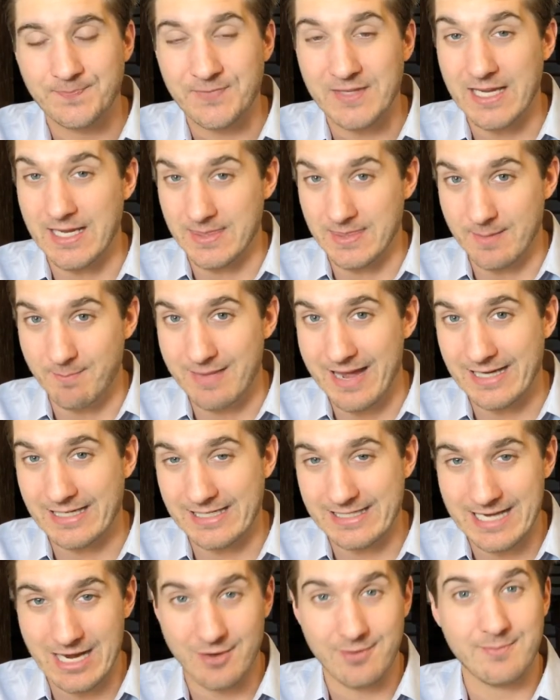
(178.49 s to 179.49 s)
in the bank
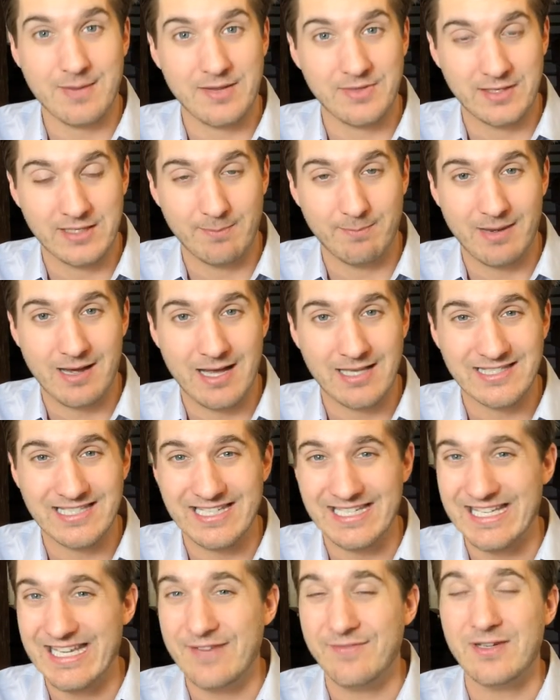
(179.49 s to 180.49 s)
account and made the deposit,
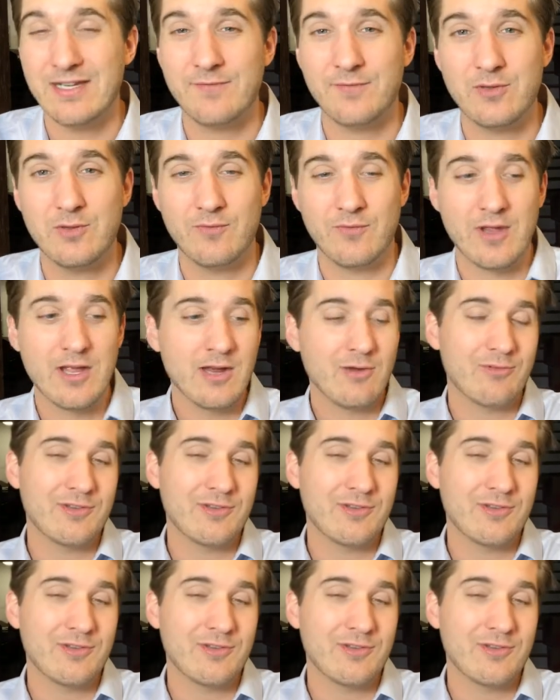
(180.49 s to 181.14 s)
even if you've